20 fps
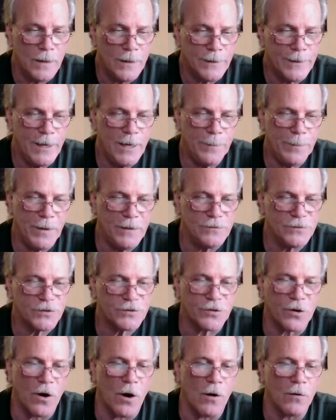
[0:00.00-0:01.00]
Keeping
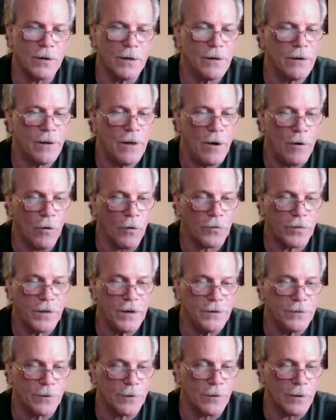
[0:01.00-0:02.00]
strong and
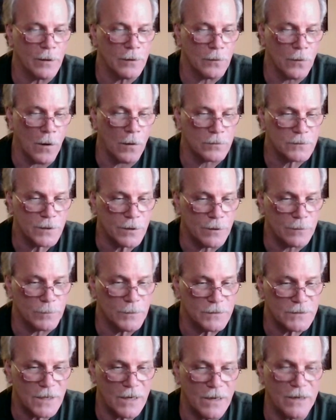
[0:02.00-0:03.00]
healthy during a long-term
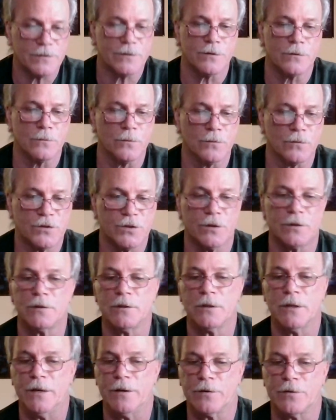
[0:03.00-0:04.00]
disaster will
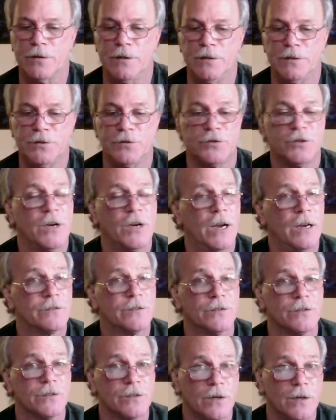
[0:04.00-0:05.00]
surely increase your
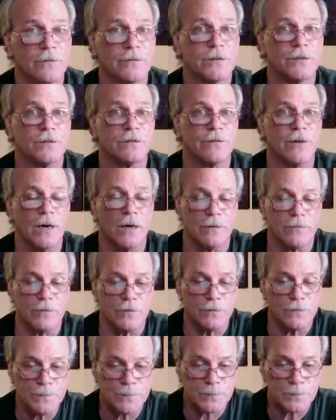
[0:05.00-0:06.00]
chances of
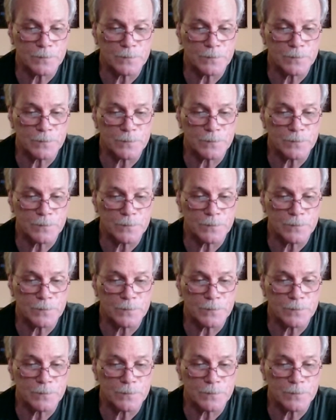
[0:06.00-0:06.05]
survival.